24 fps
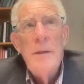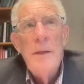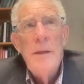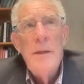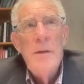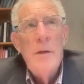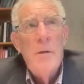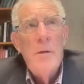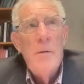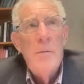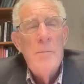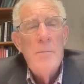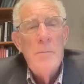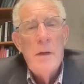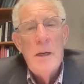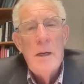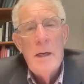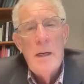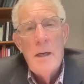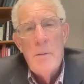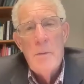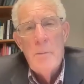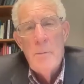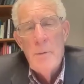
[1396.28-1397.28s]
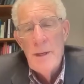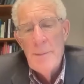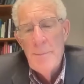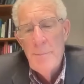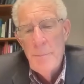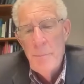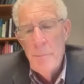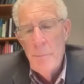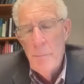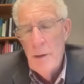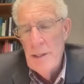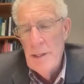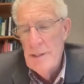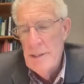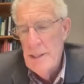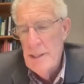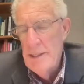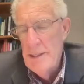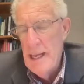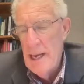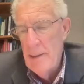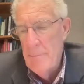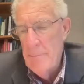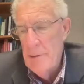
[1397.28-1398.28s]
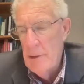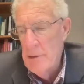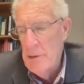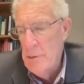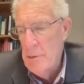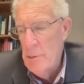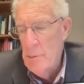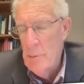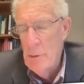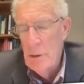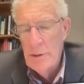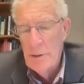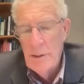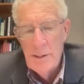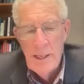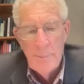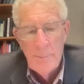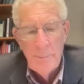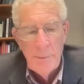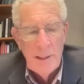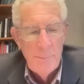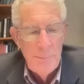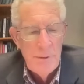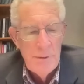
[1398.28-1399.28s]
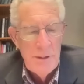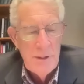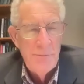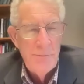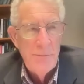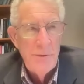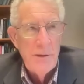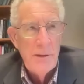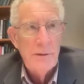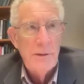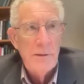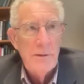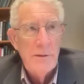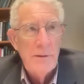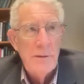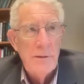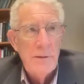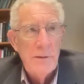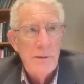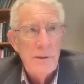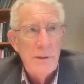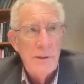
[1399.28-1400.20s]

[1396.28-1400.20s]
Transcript: we did that because we worked in the epilepsy field, and